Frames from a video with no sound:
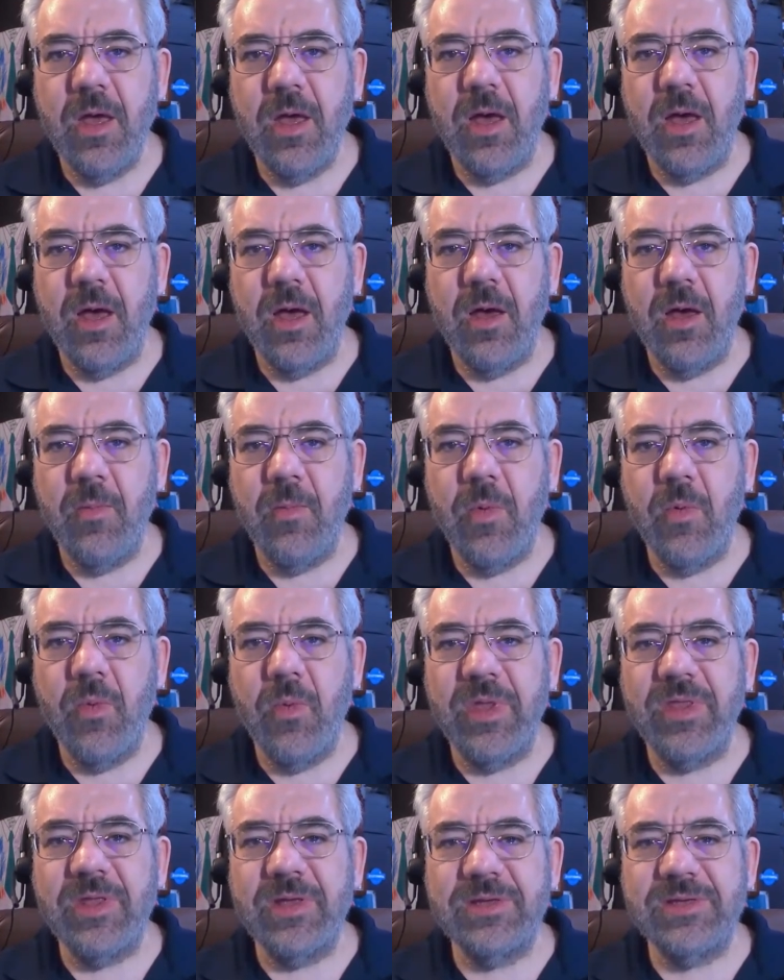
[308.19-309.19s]

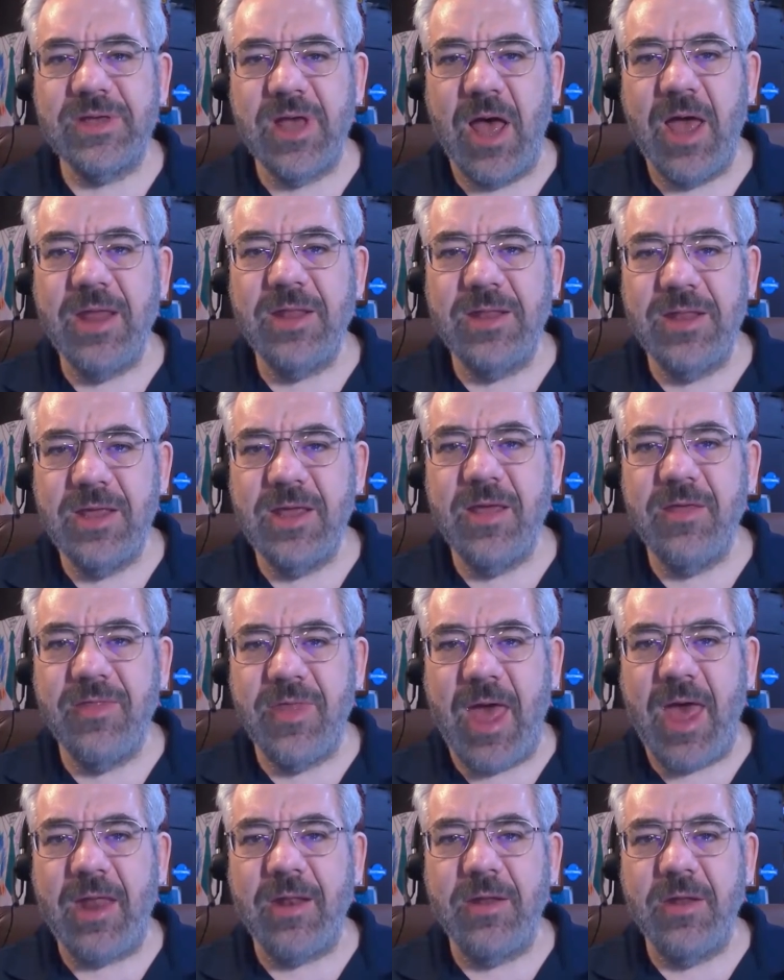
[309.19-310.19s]
with this idea
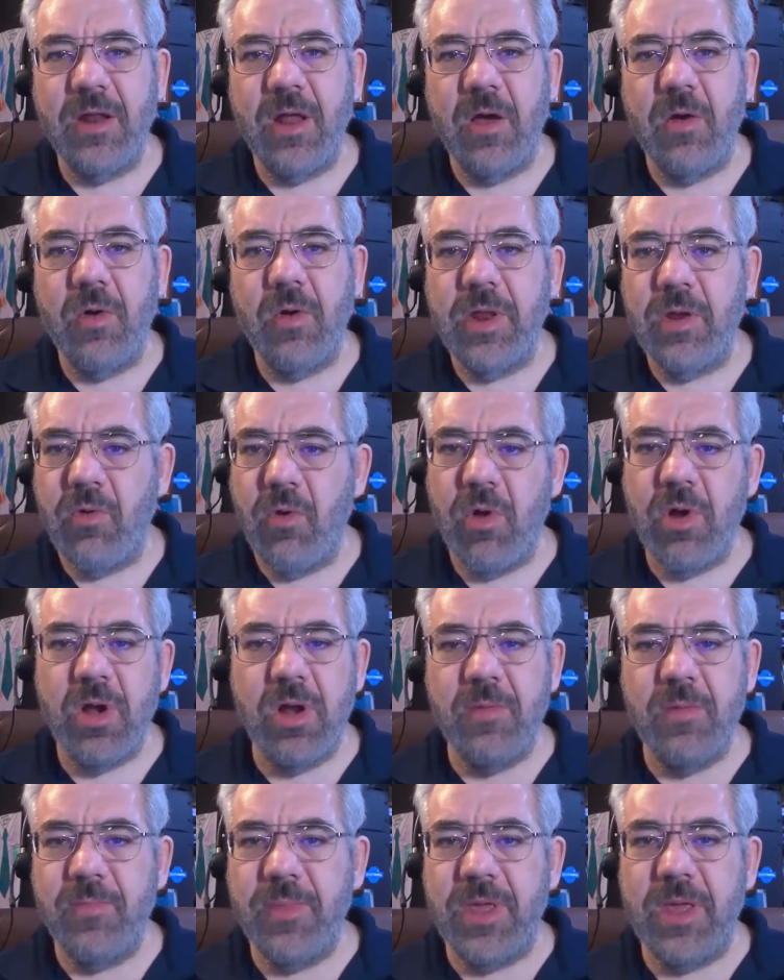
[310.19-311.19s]
that, in order
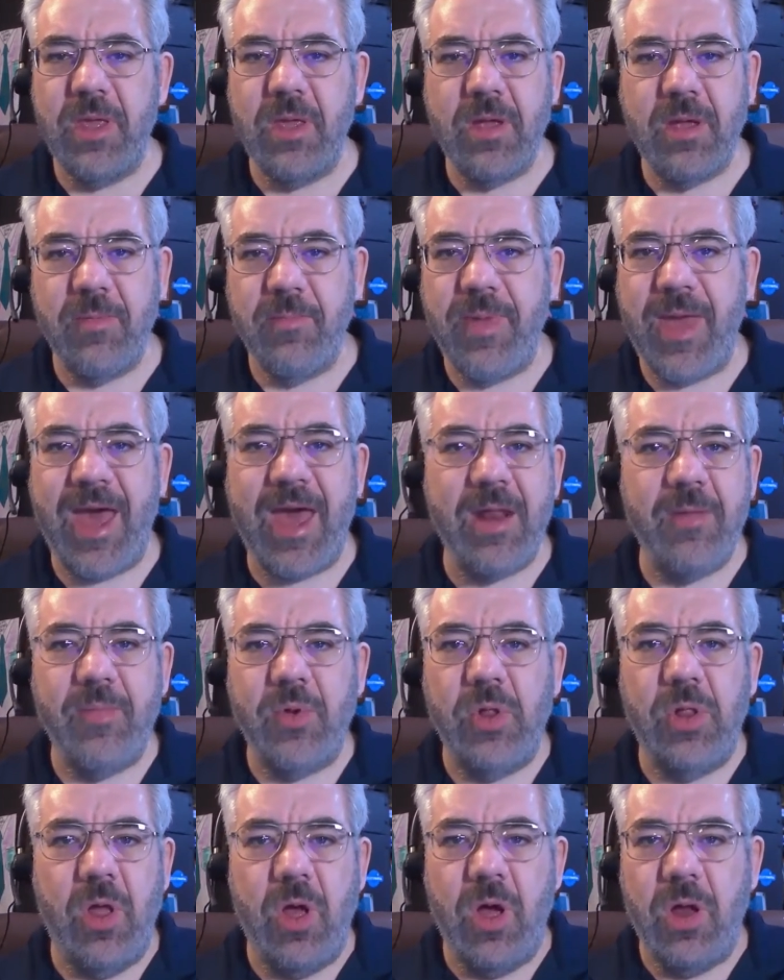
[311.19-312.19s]
to be
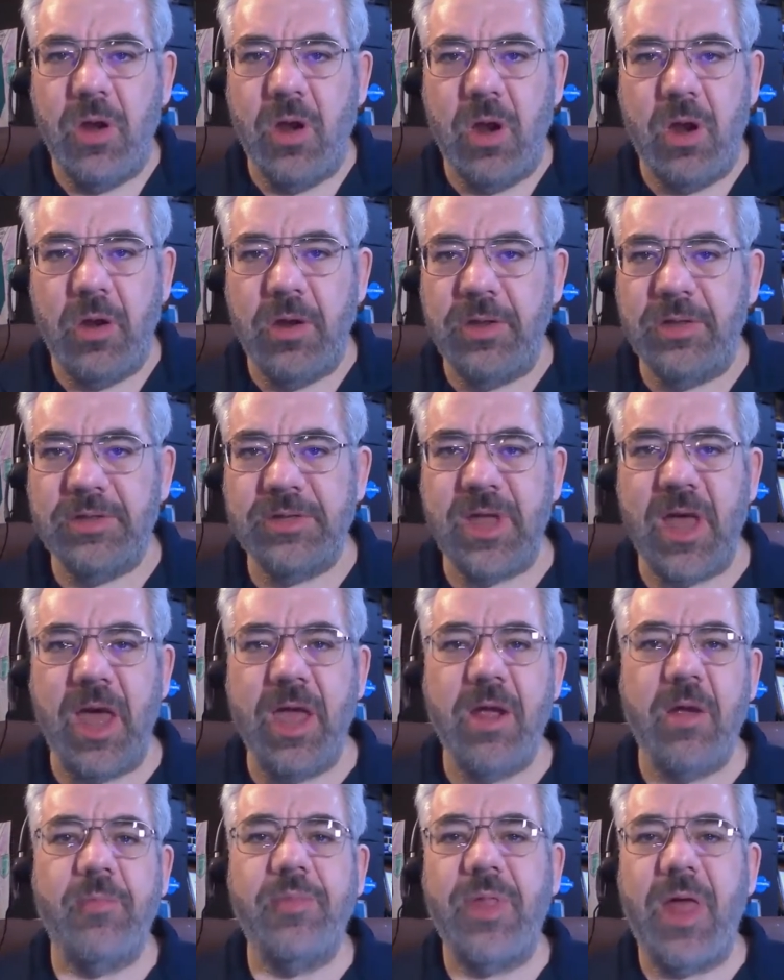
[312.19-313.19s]
compatible on our
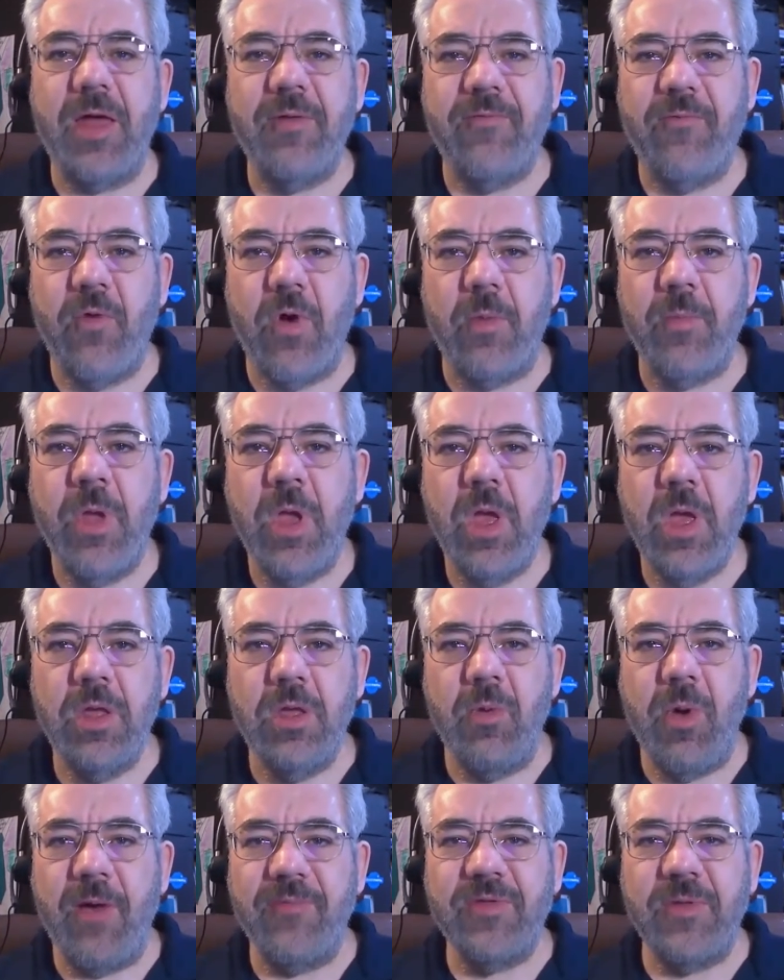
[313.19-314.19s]
entire platform,
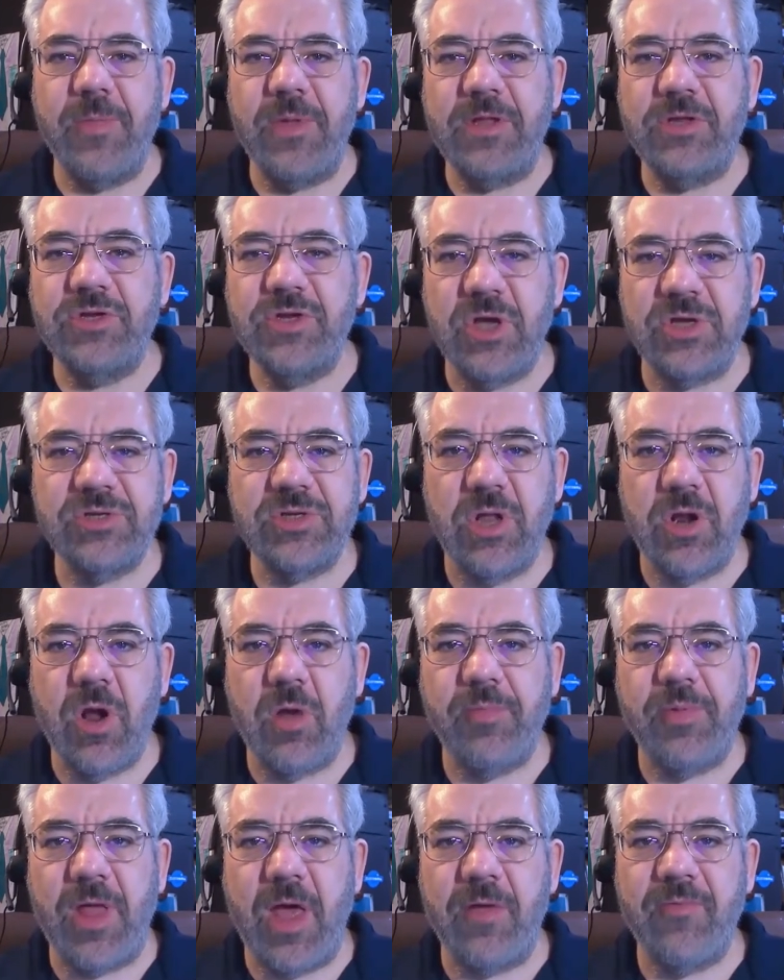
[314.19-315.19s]
you have to be just on our
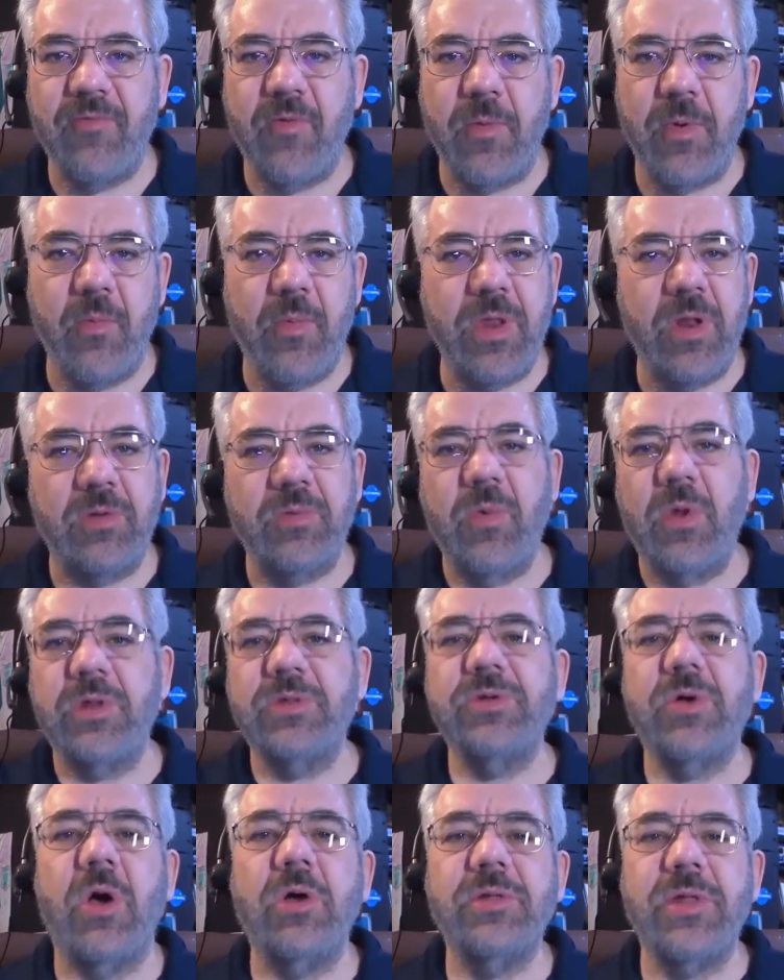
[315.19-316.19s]
platform, and we don't want
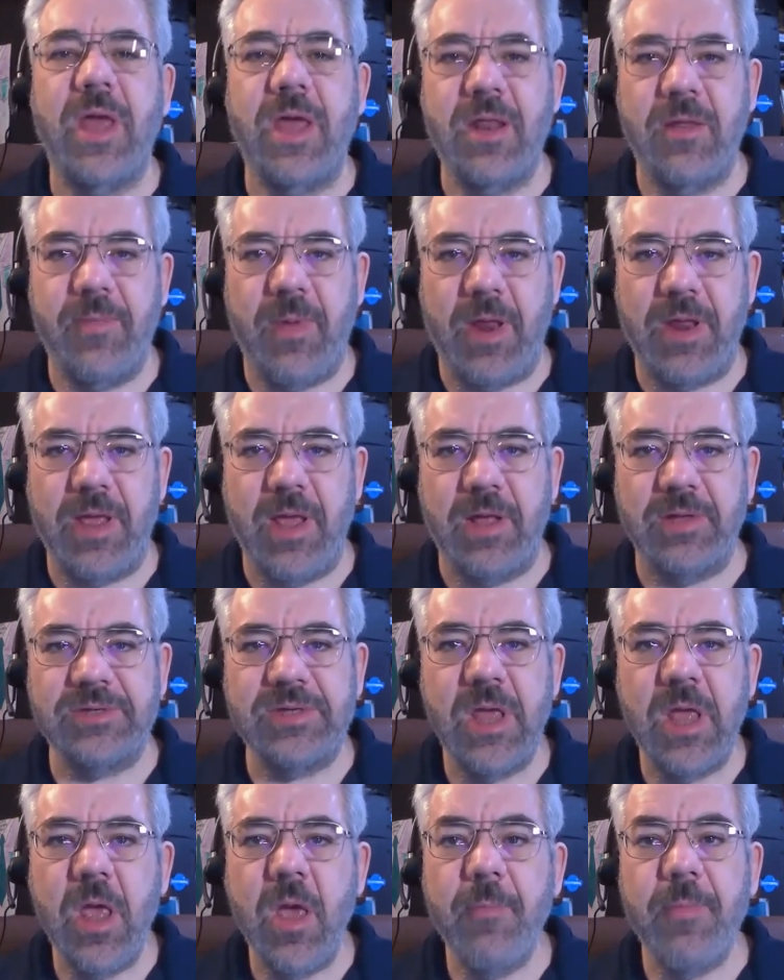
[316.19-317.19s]
to talk to anybody else.
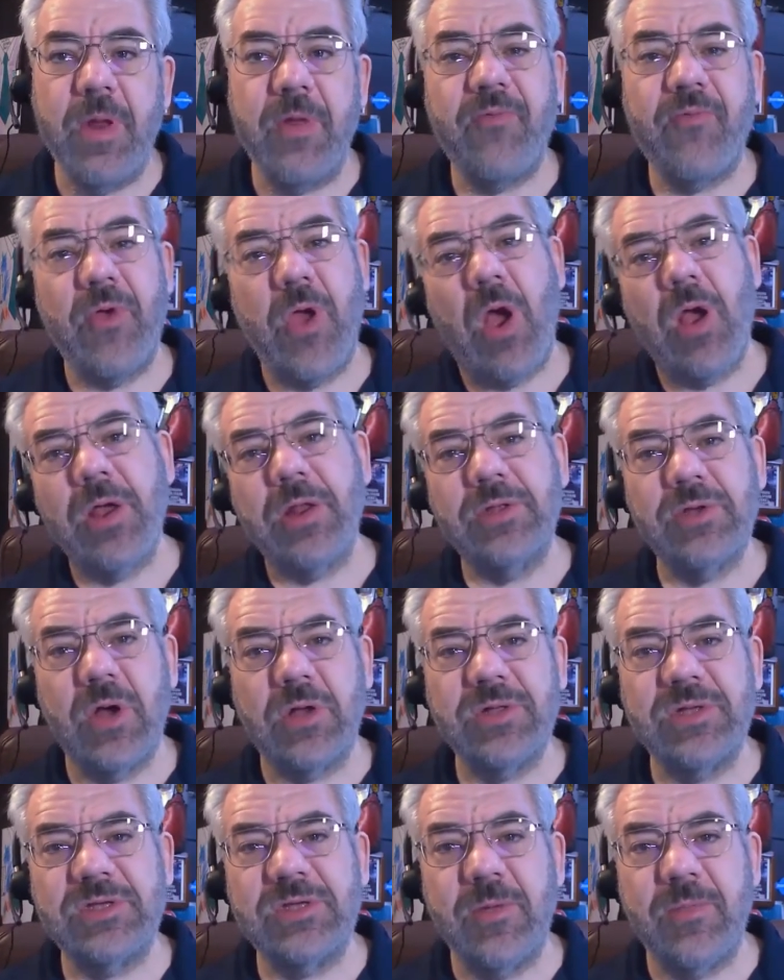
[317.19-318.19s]
But if we are going to talk
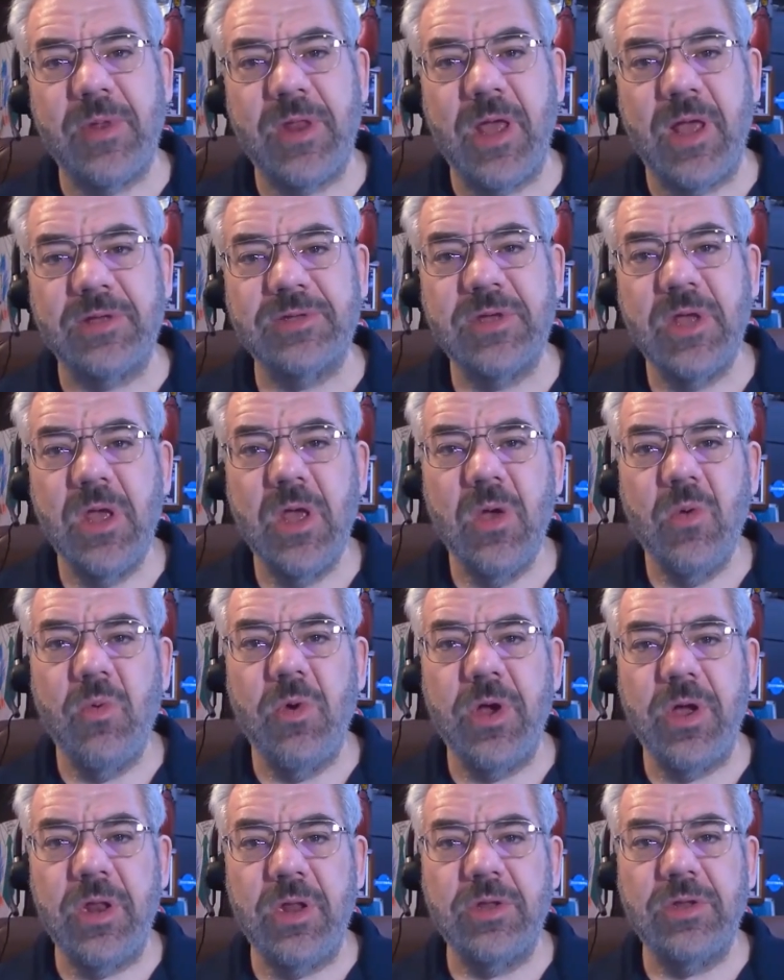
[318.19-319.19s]
to somebody else,
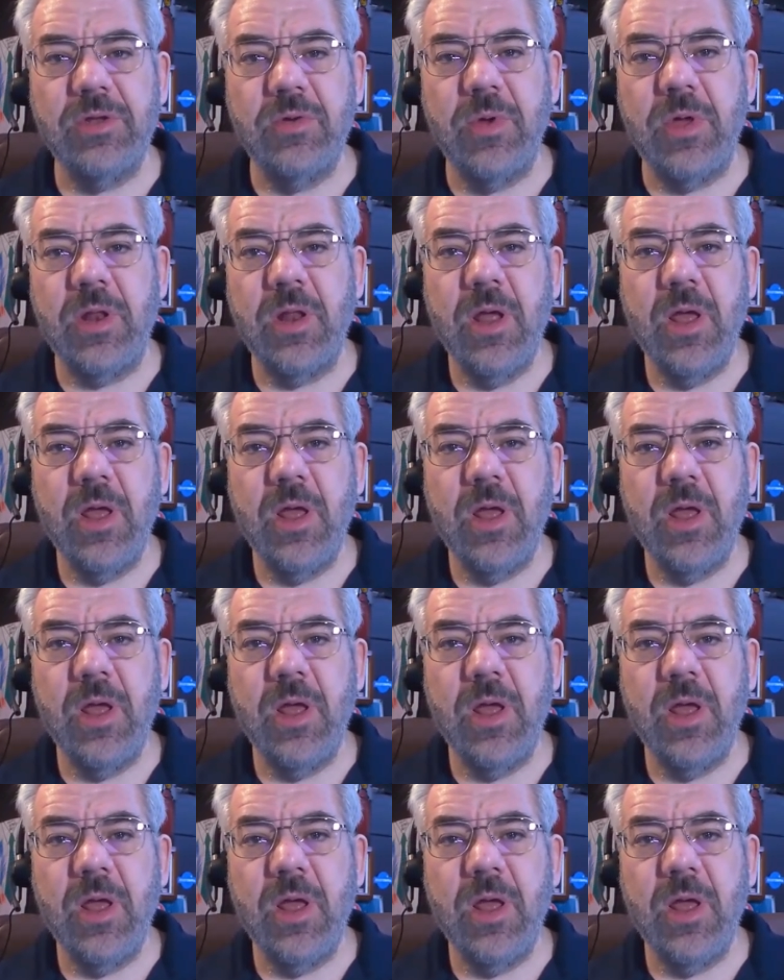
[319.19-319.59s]
we're going to do it